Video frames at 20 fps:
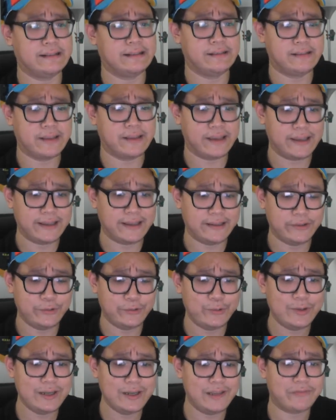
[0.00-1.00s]
They
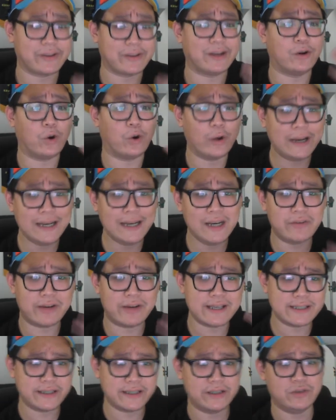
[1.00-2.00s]
do leave an oily
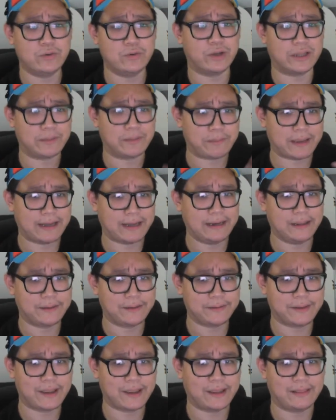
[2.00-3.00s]
residue on the palate,
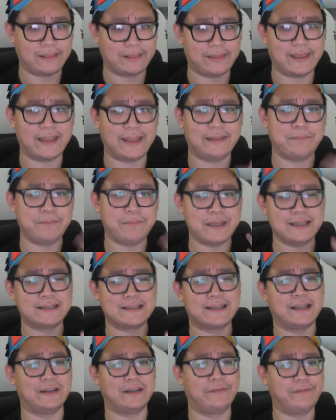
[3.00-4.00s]
and that means
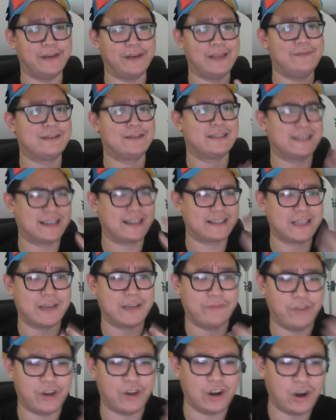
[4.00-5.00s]
that the flavor sticks there
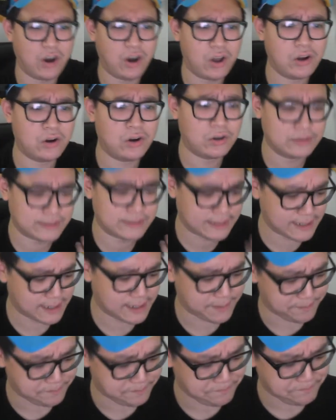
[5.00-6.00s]
for a long
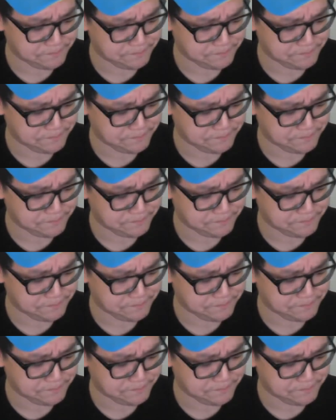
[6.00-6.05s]
time.